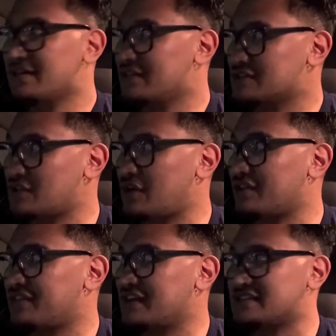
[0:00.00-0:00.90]
there's a lot
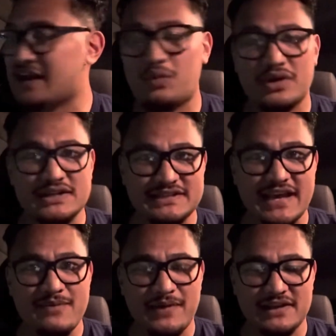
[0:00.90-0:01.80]
of things that I want to
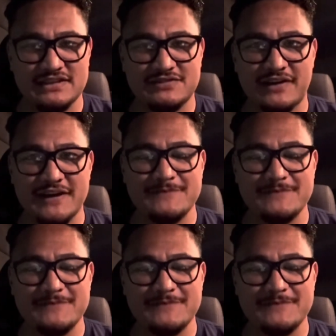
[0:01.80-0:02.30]
say about this fight.